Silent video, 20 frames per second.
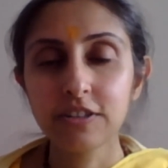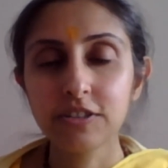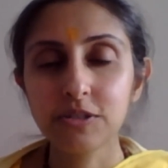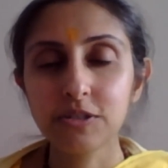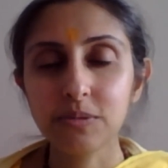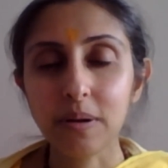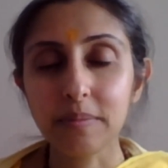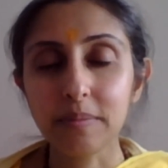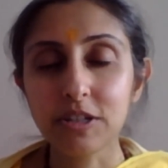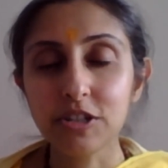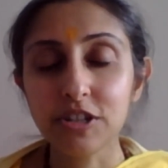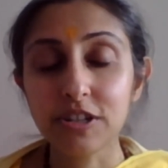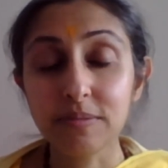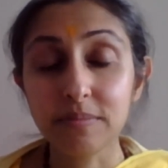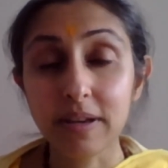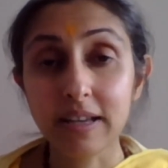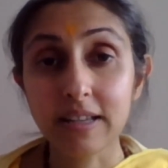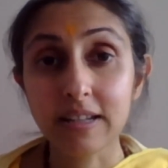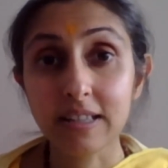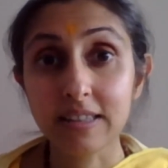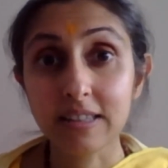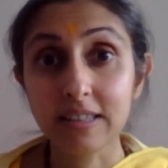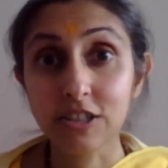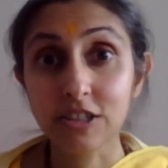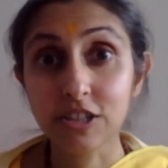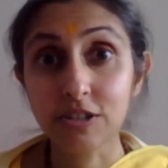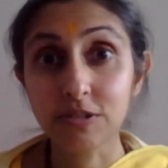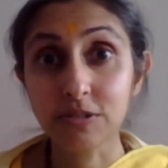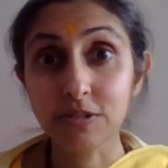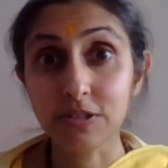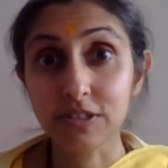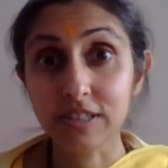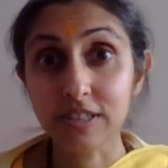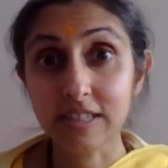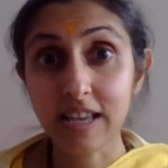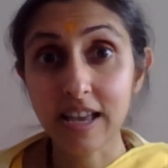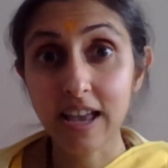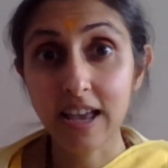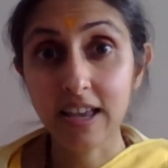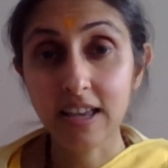Swami Chinmayanandaji used to
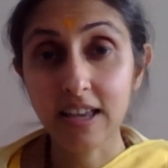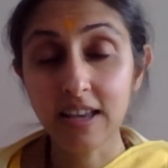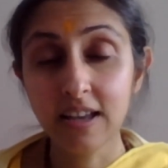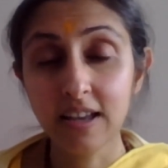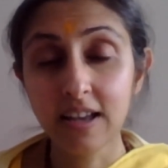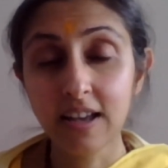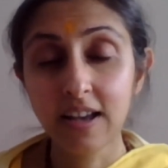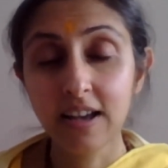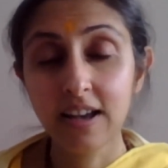say,